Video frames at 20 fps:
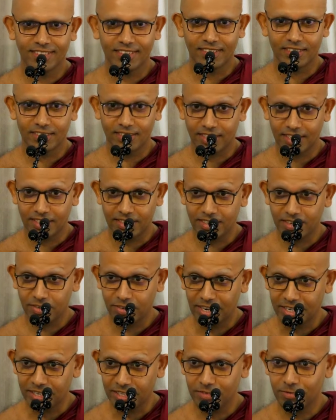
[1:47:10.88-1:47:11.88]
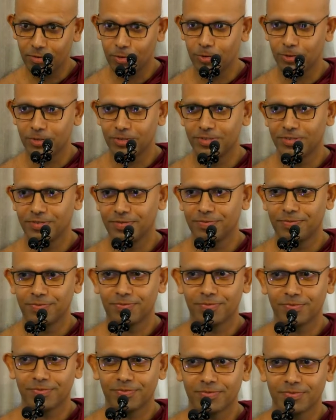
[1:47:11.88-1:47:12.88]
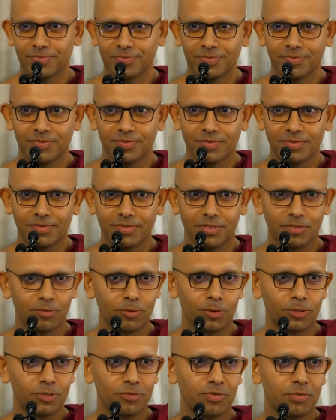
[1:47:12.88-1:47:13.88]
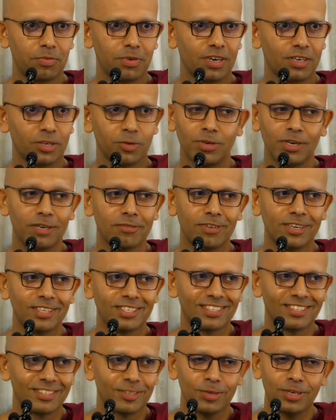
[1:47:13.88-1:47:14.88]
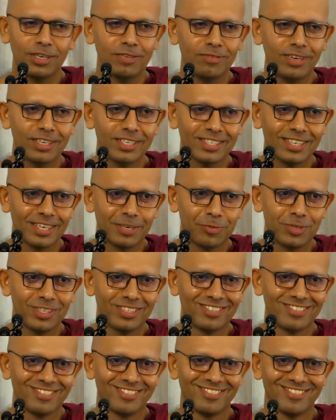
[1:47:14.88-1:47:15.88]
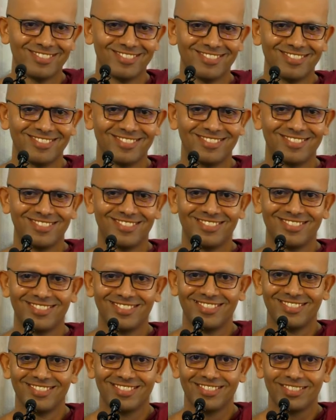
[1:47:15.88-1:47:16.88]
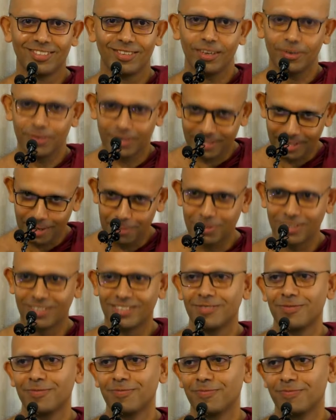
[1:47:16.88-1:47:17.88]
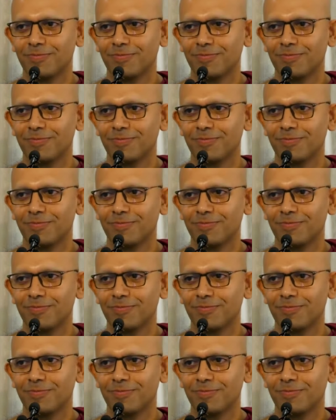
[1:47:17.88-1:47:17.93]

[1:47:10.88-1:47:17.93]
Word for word: It's the greatest force, the force of vipaka. You can't fight it. You can't fight it and win. You have to accept it.